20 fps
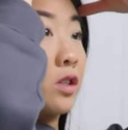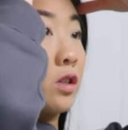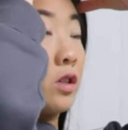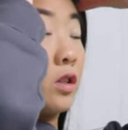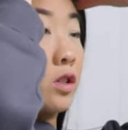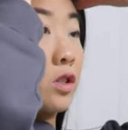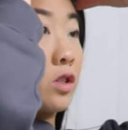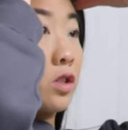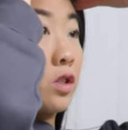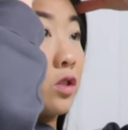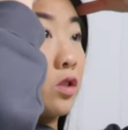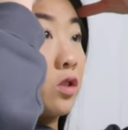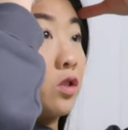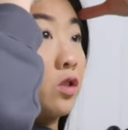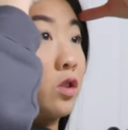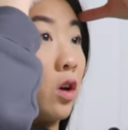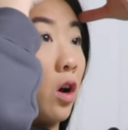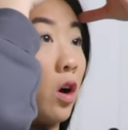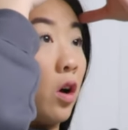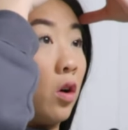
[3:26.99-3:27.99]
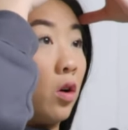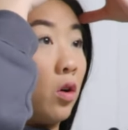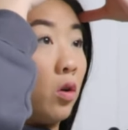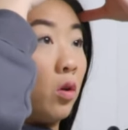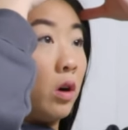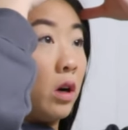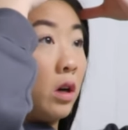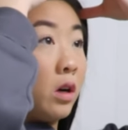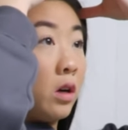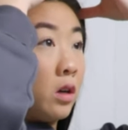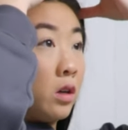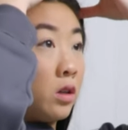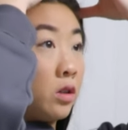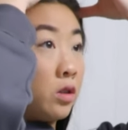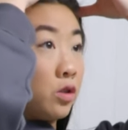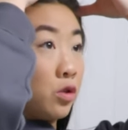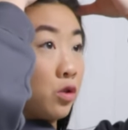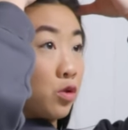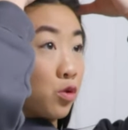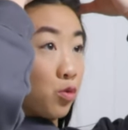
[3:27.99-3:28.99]
looks so
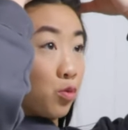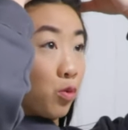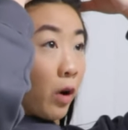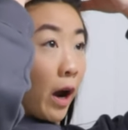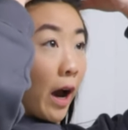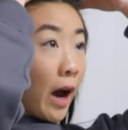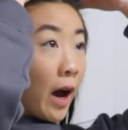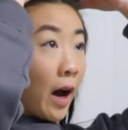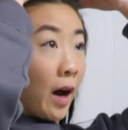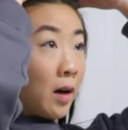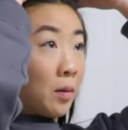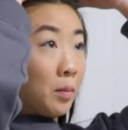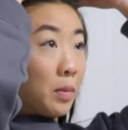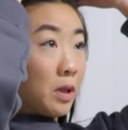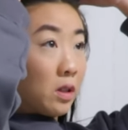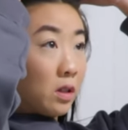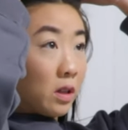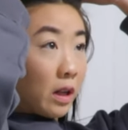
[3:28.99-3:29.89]
drab.